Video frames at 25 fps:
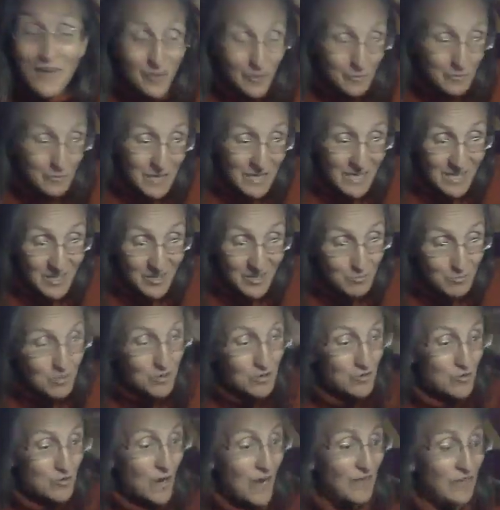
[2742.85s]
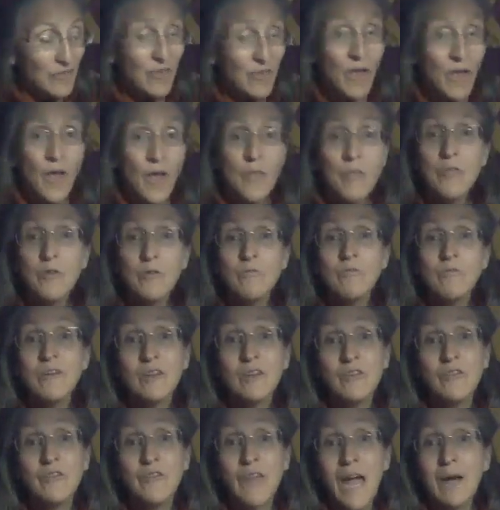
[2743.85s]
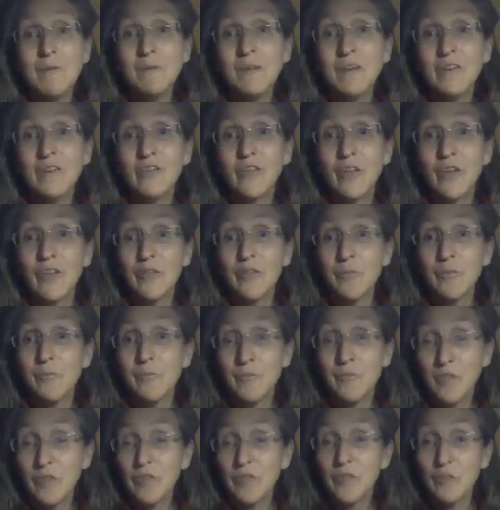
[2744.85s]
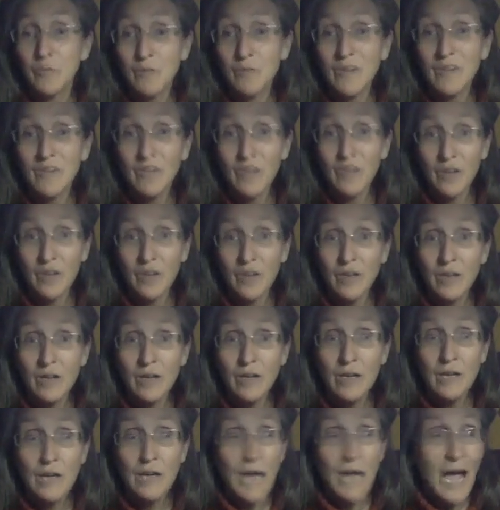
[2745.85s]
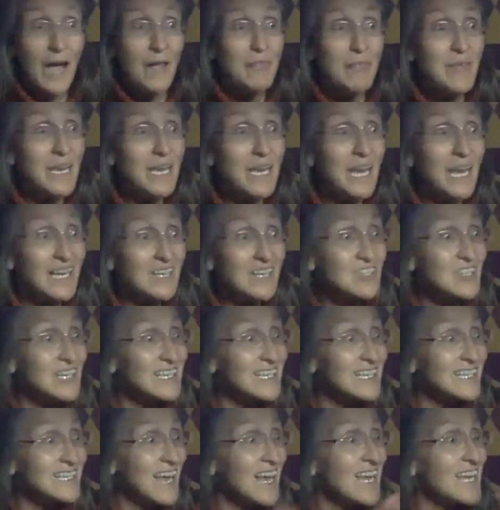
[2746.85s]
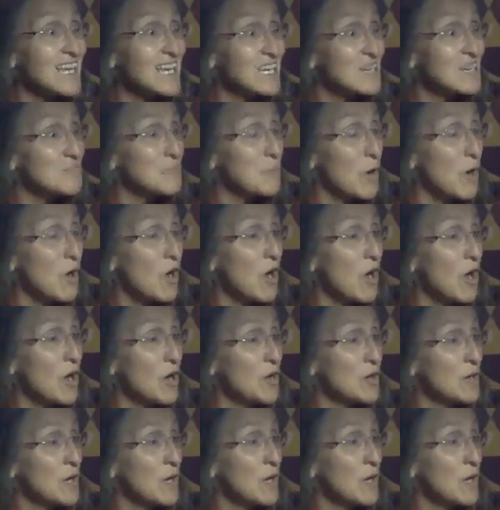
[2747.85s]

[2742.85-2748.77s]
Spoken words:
So we need to address the real damage that's arisen, and then actually take it apart.